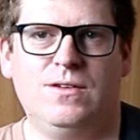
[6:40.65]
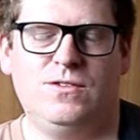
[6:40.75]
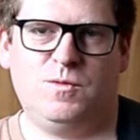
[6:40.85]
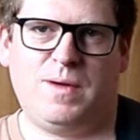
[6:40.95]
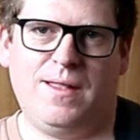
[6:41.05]

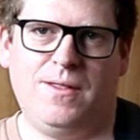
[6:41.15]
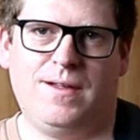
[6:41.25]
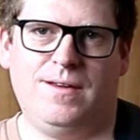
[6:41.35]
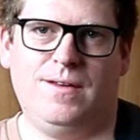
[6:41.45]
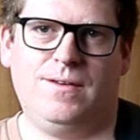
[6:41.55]
Just by
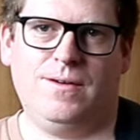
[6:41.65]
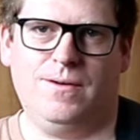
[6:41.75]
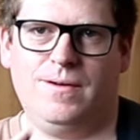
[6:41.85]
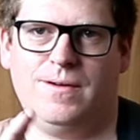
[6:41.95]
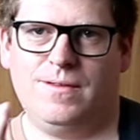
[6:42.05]
looking at a
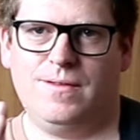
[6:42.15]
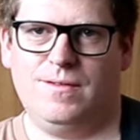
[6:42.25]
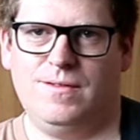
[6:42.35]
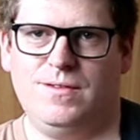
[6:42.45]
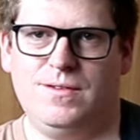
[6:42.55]
door,
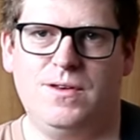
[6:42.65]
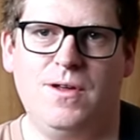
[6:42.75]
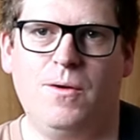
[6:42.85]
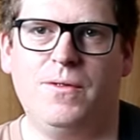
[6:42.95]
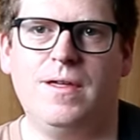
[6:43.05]
you
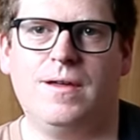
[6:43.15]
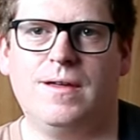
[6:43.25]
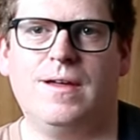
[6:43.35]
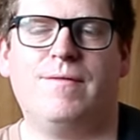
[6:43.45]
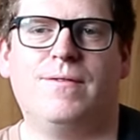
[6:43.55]
know that you
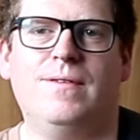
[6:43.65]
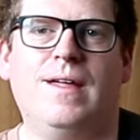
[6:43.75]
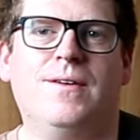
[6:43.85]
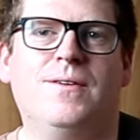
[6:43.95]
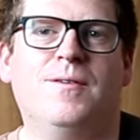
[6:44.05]
can get through
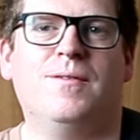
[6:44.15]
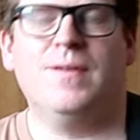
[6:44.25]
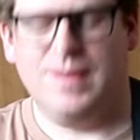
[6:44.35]
that door.